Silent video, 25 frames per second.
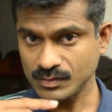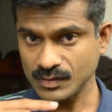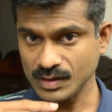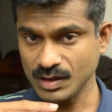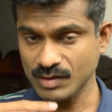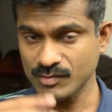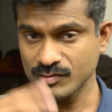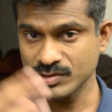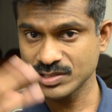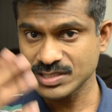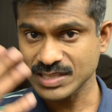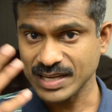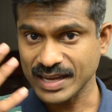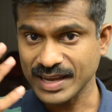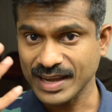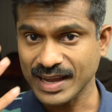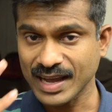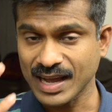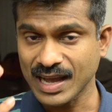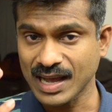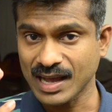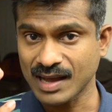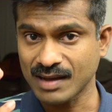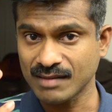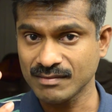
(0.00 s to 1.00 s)
which I
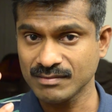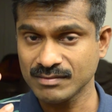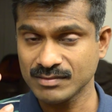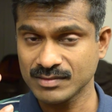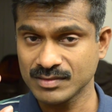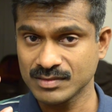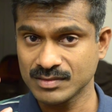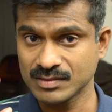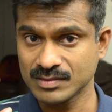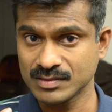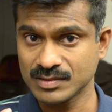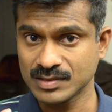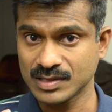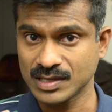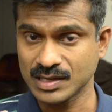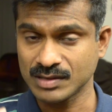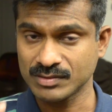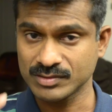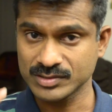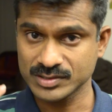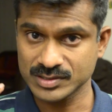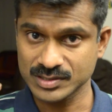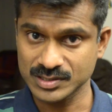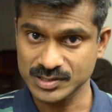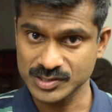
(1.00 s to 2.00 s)
have
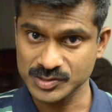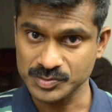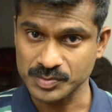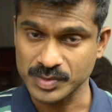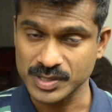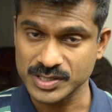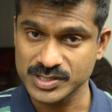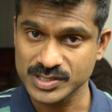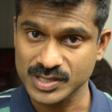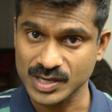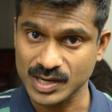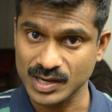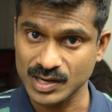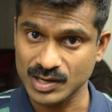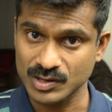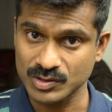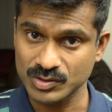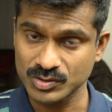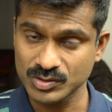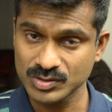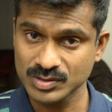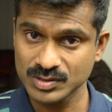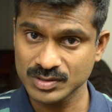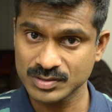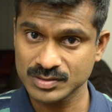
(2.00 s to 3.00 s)
ever since my
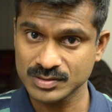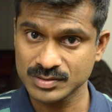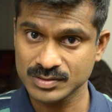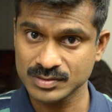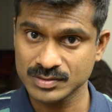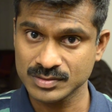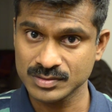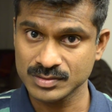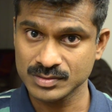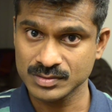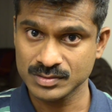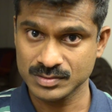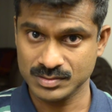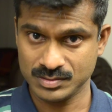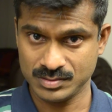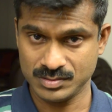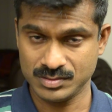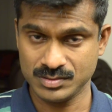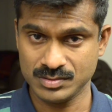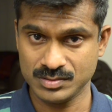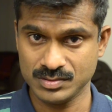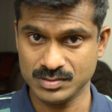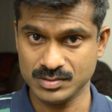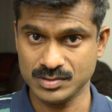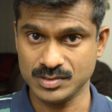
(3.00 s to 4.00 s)
childhood.
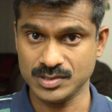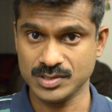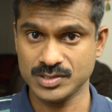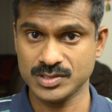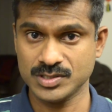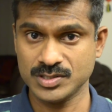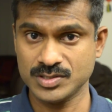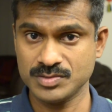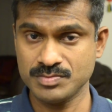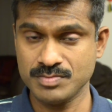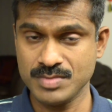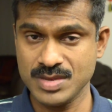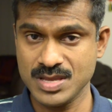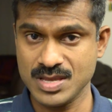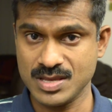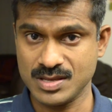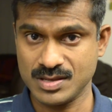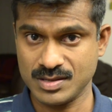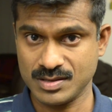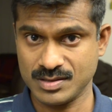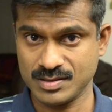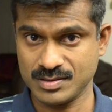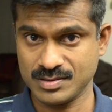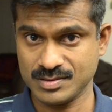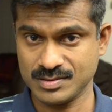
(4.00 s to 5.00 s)
This is me.
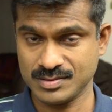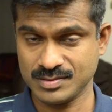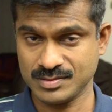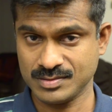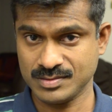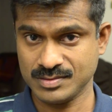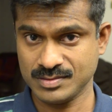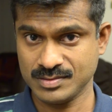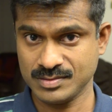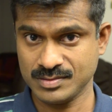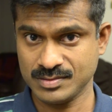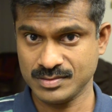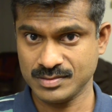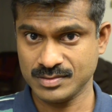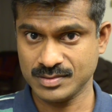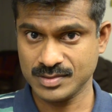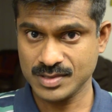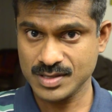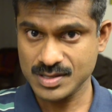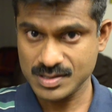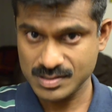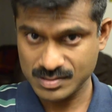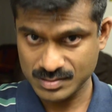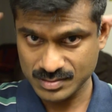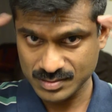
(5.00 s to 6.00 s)

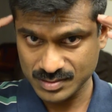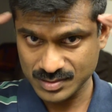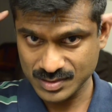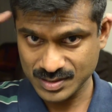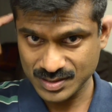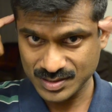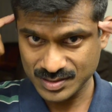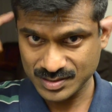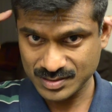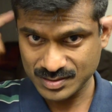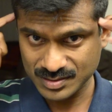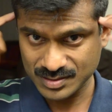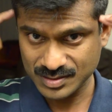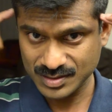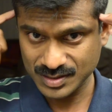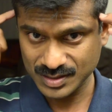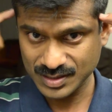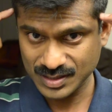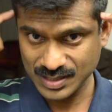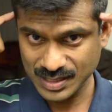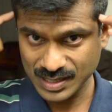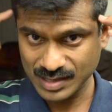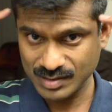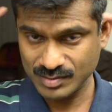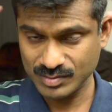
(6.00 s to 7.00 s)
Yeah? It is a
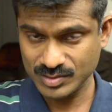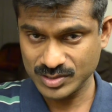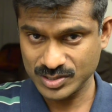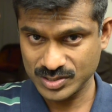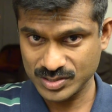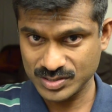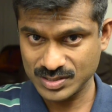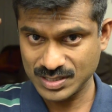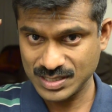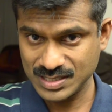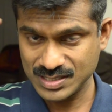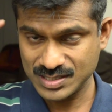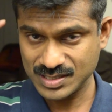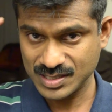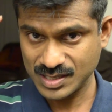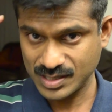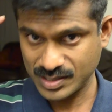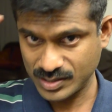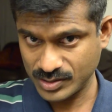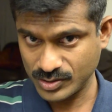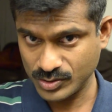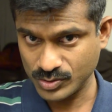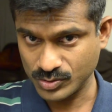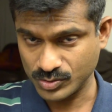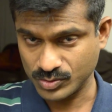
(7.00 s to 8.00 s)
thing which is inside
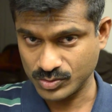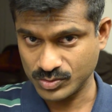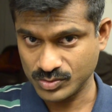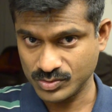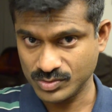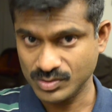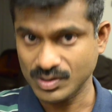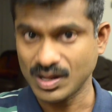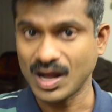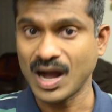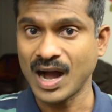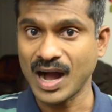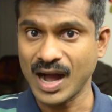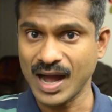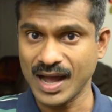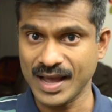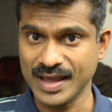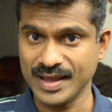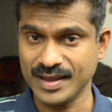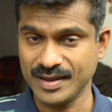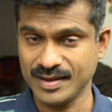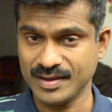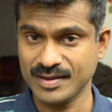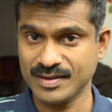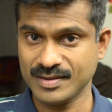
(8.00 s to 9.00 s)
you.
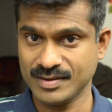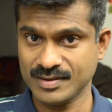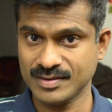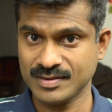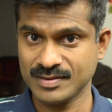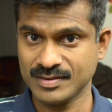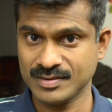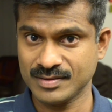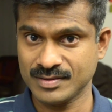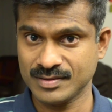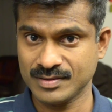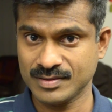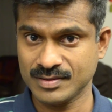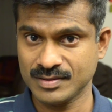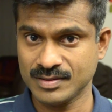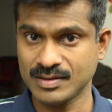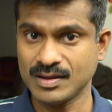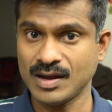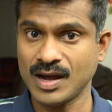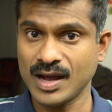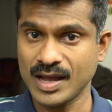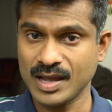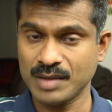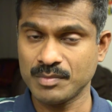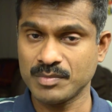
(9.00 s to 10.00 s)
I
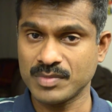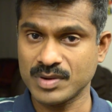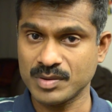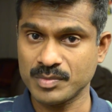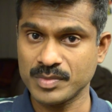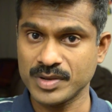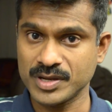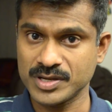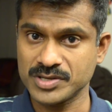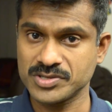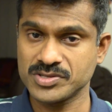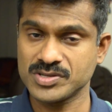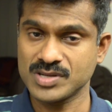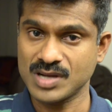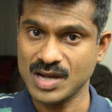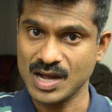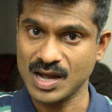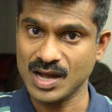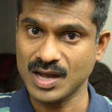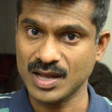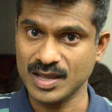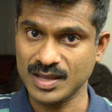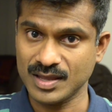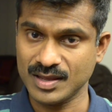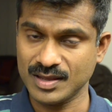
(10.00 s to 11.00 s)
am Ramesh.
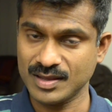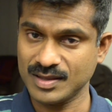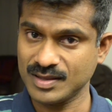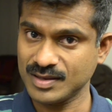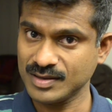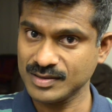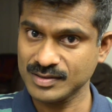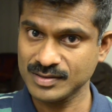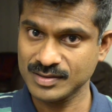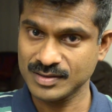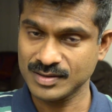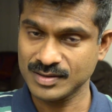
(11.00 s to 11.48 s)
I. Yeah?